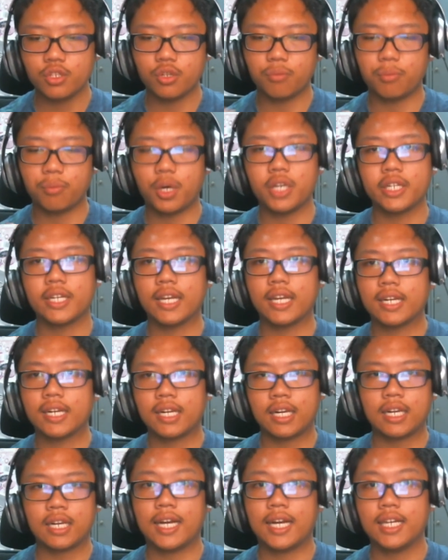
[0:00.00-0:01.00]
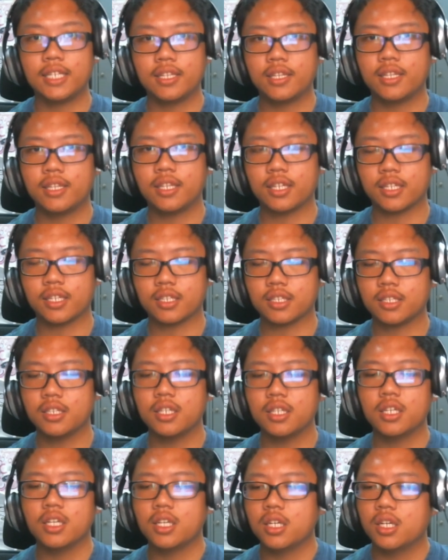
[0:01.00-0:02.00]
Bonnie and Clyde thing
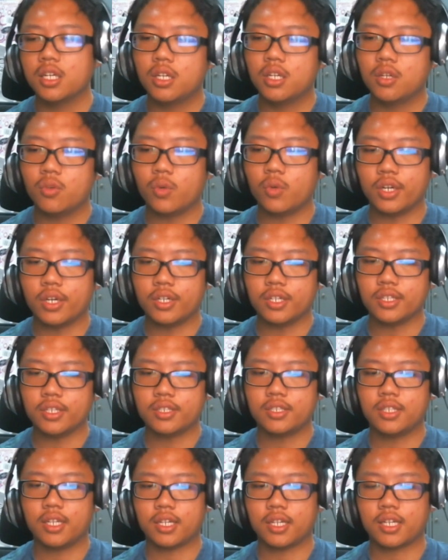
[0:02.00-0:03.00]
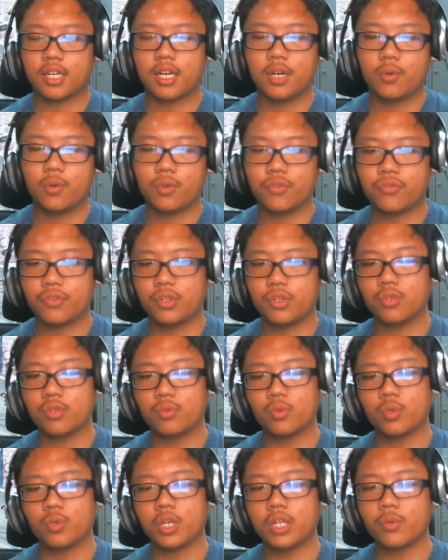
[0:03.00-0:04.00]
where it's like I will follow
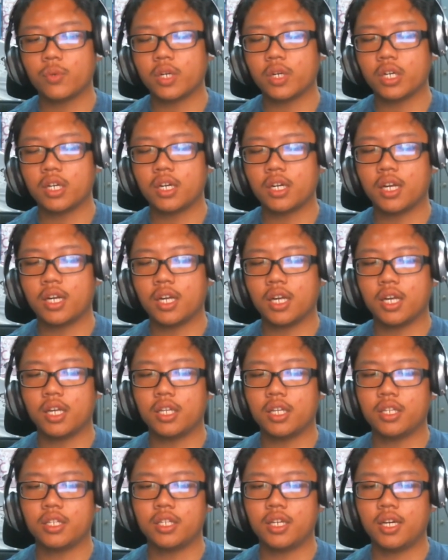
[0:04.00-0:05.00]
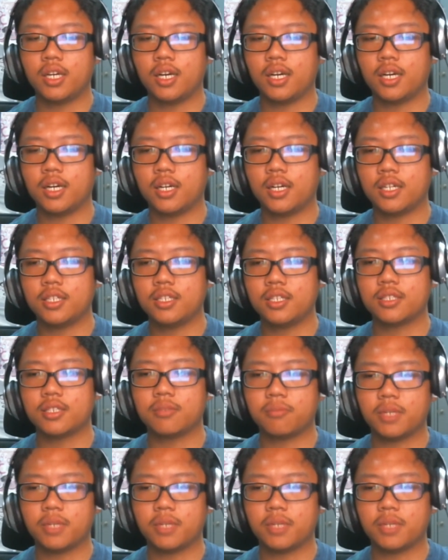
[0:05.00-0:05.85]
you anywhere, and it doesn't